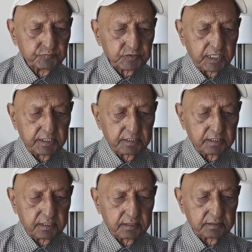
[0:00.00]

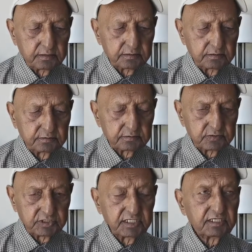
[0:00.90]
And
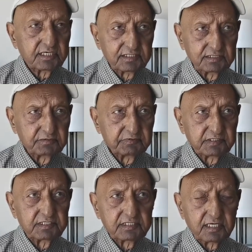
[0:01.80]
she arranged the
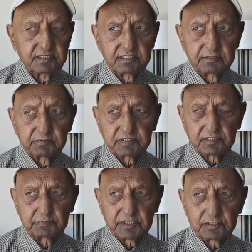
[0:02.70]
visit and he was
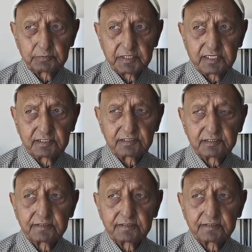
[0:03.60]
coming to Paris.